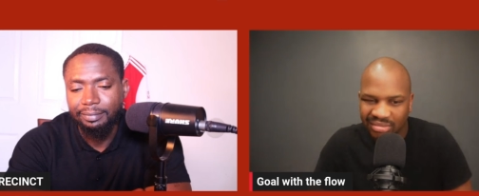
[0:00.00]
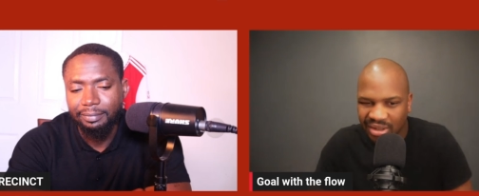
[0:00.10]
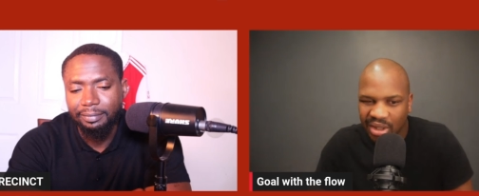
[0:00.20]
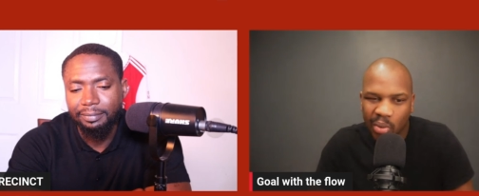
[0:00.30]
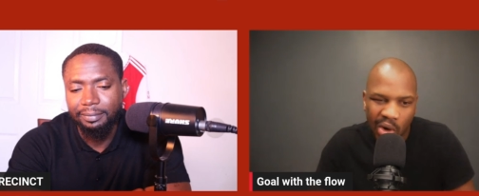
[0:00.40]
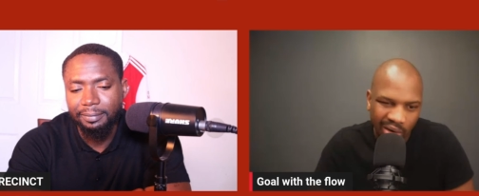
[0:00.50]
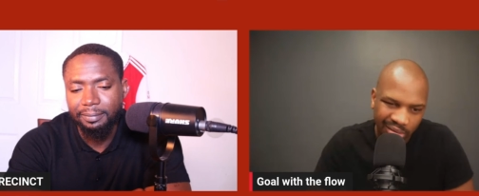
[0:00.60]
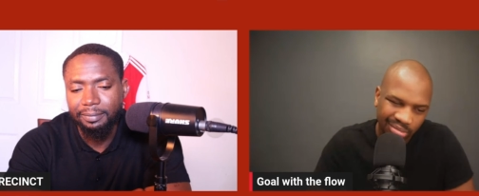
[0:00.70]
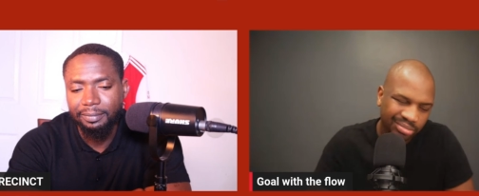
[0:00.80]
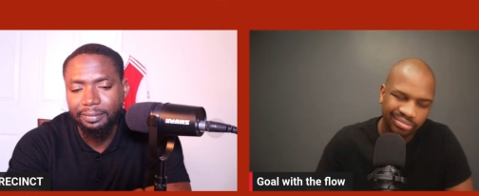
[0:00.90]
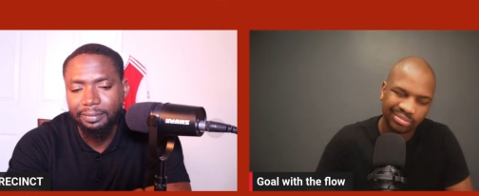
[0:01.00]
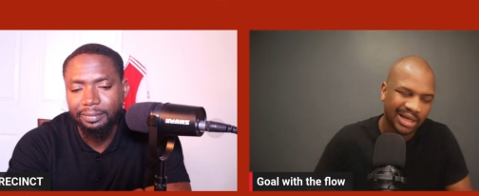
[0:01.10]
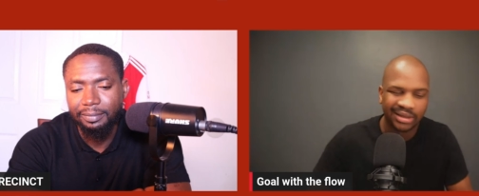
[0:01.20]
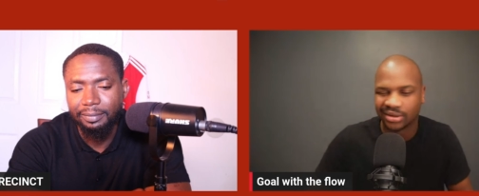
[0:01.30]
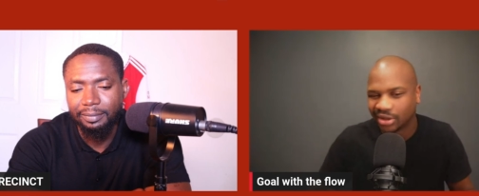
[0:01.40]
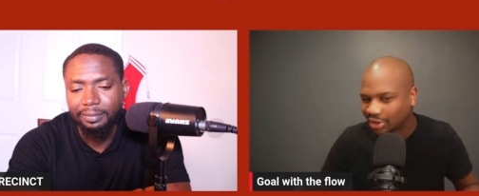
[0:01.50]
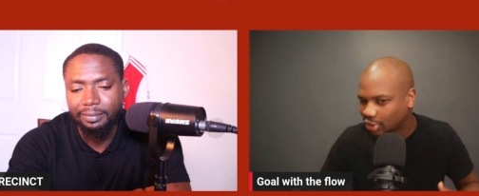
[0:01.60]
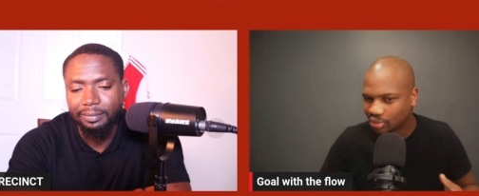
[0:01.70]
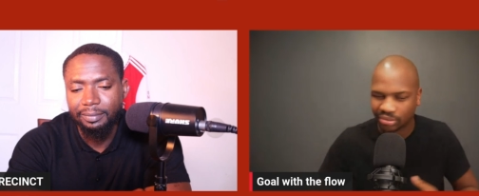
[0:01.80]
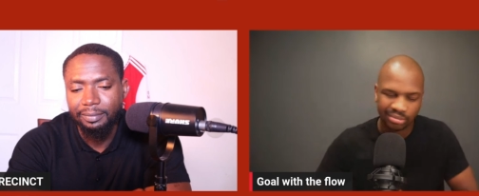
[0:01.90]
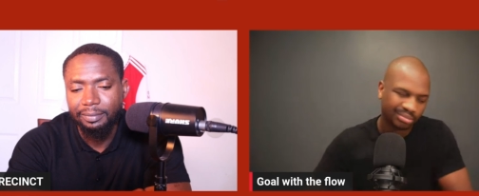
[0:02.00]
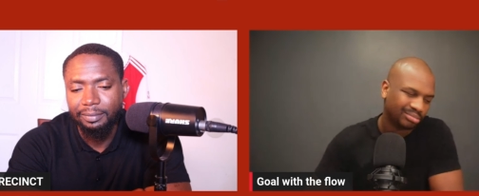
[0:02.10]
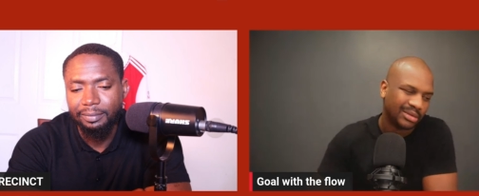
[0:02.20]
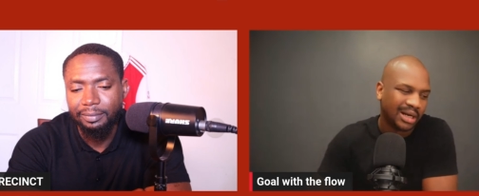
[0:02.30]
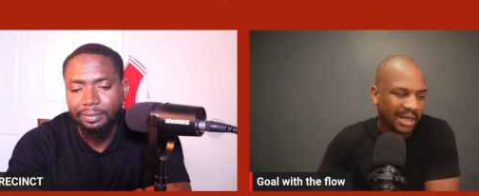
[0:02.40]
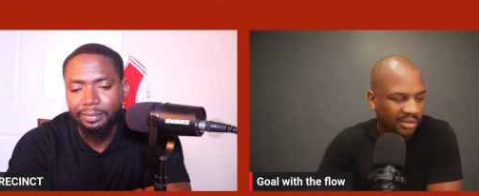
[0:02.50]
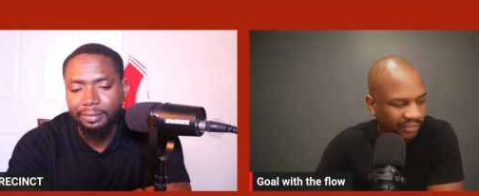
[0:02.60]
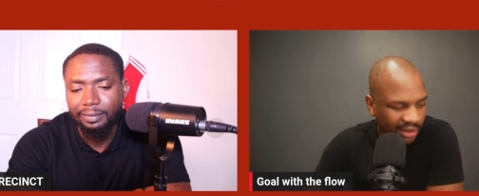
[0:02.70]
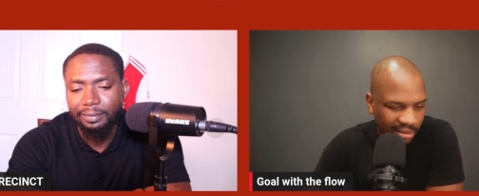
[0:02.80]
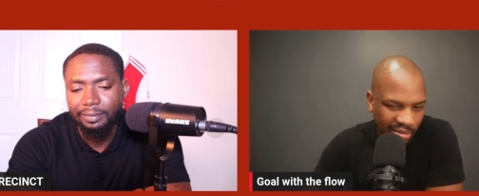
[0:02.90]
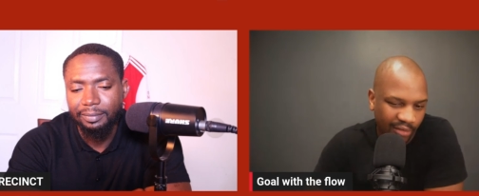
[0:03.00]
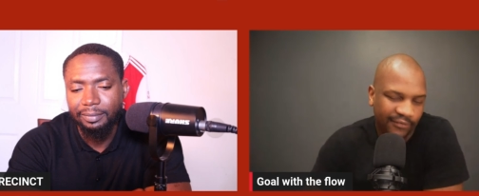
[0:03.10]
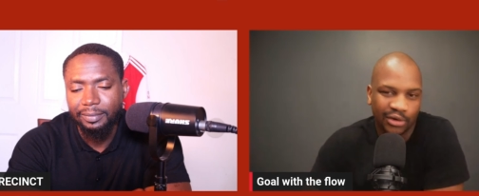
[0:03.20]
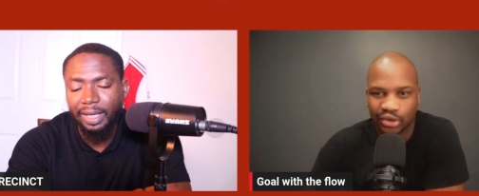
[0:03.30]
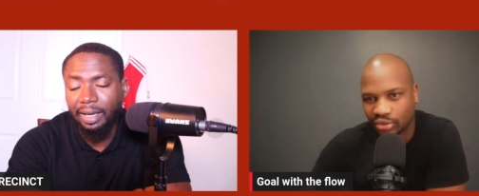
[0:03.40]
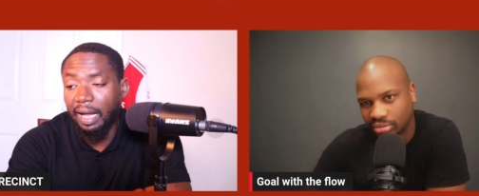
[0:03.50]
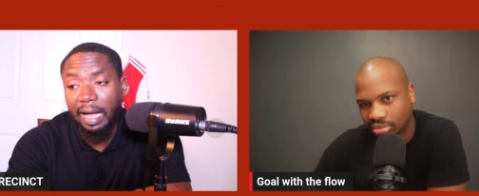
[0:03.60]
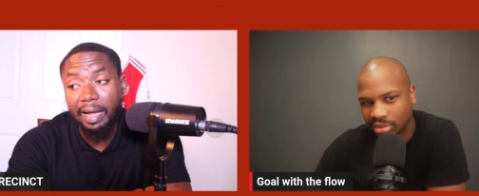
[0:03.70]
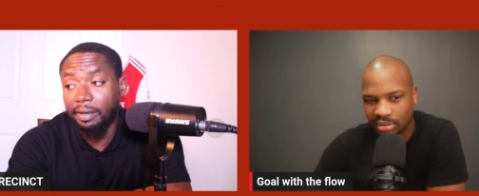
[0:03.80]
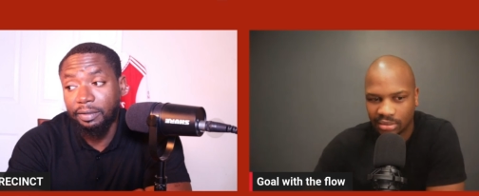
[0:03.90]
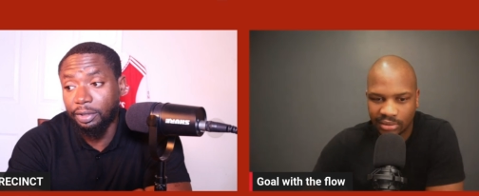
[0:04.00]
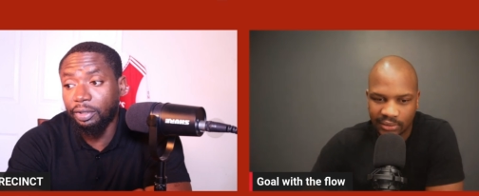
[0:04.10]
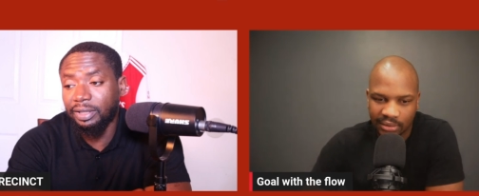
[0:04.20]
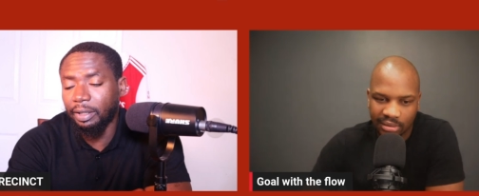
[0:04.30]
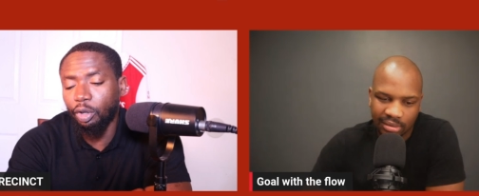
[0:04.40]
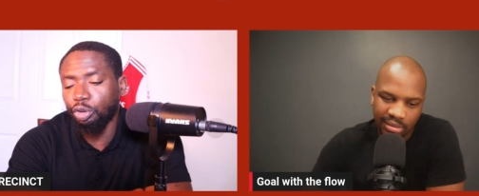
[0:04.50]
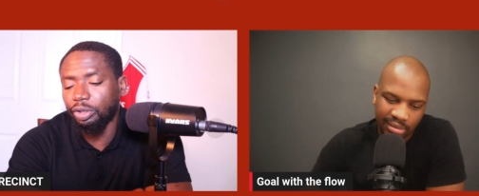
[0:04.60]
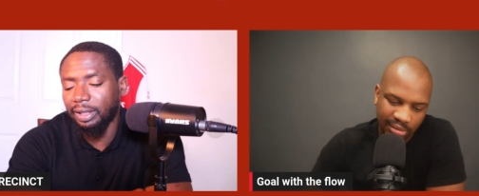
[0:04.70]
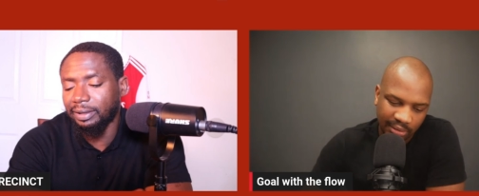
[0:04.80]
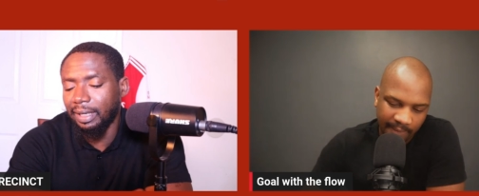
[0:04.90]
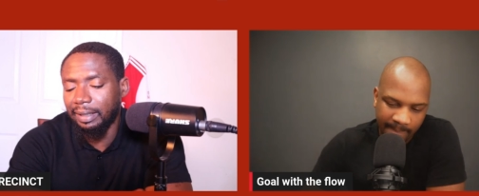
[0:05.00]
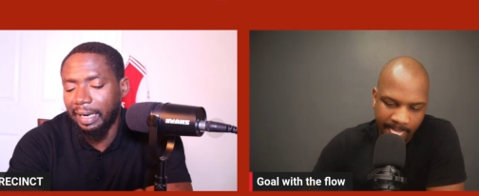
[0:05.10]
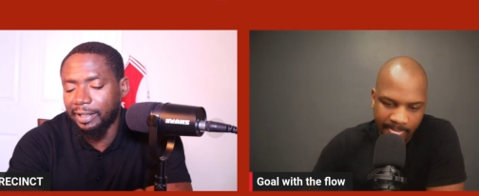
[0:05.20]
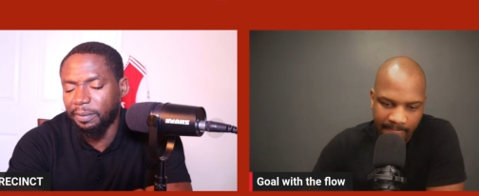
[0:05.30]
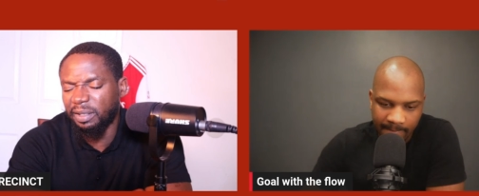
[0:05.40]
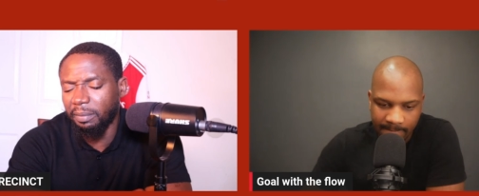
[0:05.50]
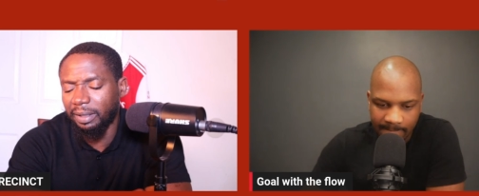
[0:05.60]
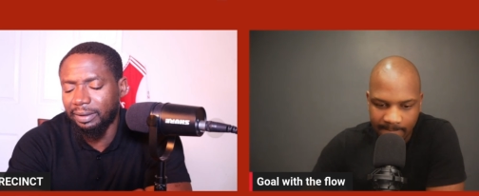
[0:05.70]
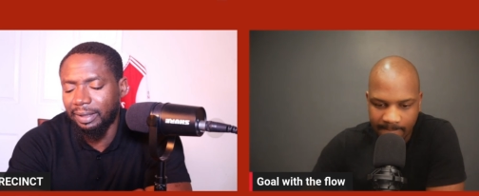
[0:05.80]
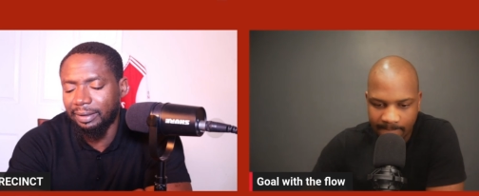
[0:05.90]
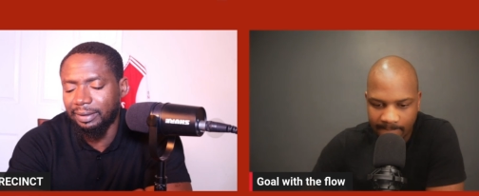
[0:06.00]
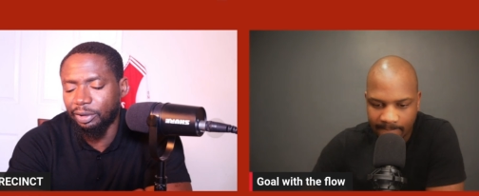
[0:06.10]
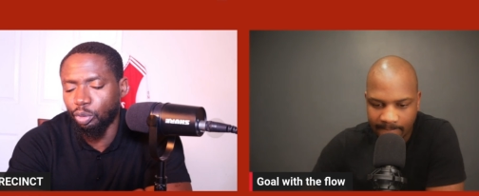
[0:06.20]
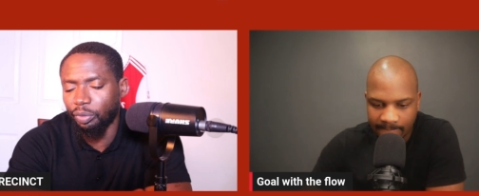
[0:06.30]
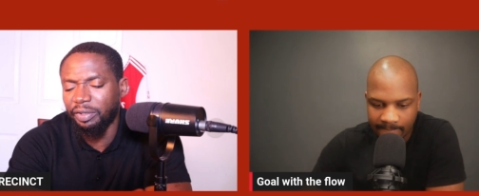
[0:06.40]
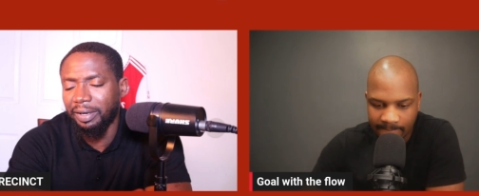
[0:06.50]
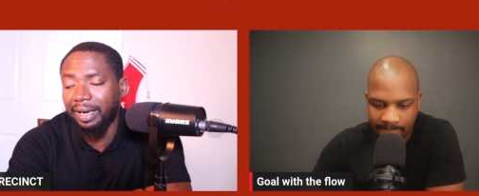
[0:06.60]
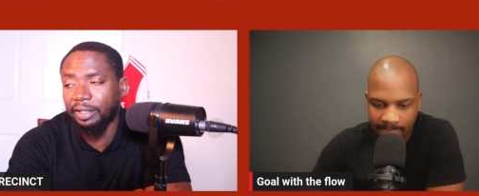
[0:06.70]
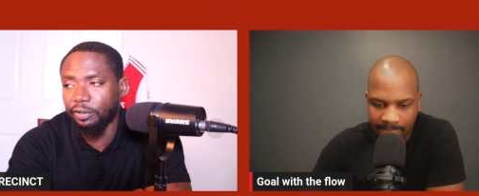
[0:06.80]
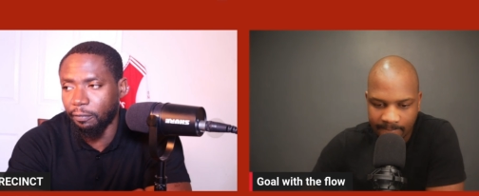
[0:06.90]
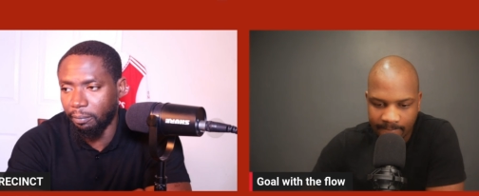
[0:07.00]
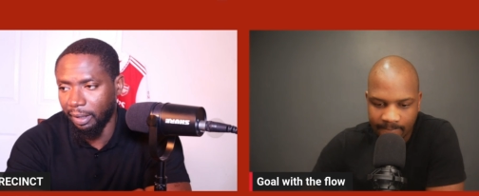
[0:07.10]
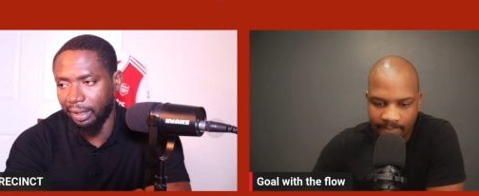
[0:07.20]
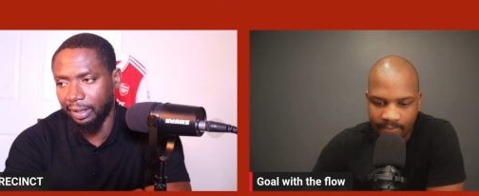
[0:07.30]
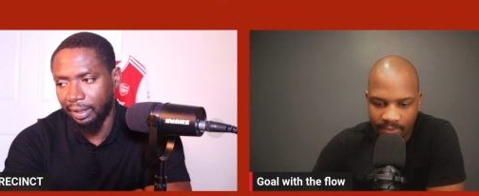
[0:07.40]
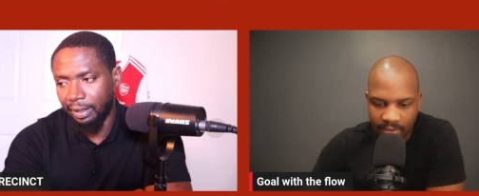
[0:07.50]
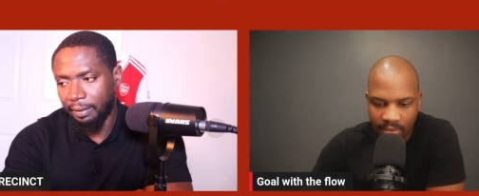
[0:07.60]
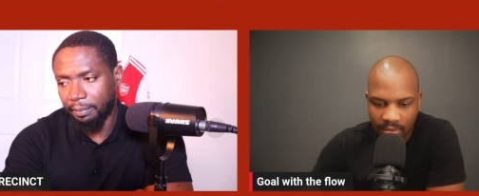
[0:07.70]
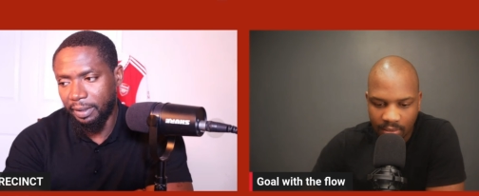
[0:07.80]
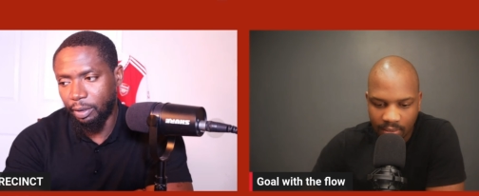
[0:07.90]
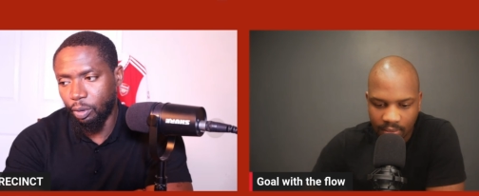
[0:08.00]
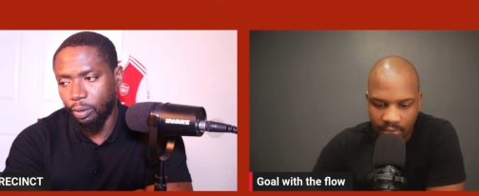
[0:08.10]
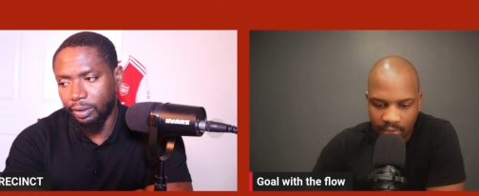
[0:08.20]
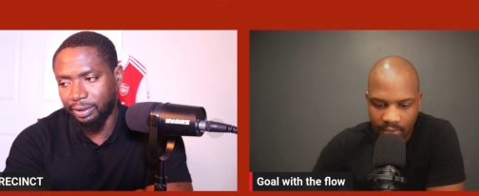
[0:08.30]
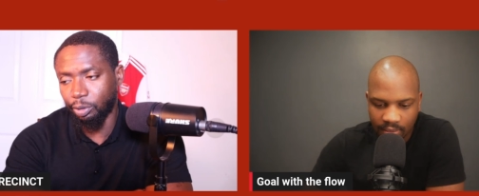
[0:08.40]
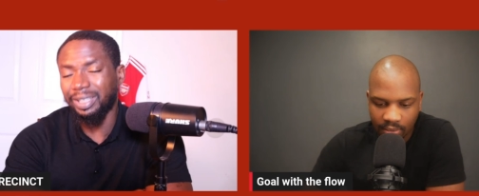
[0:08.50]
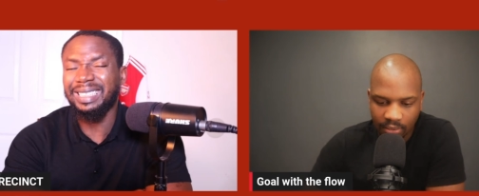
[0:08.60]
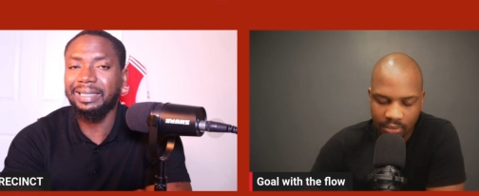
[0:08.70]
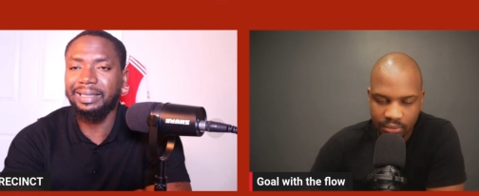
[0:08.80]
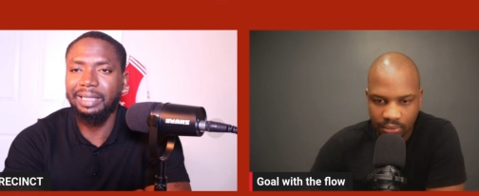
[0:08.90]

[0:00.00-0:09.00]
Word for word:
Speaker 1: 3 1, like 3 2, that kind of or 4 I,
Speaker 2: I, seriously, all jokes aside, I expect Manchester City to win regardless of my me soliciting and hoping.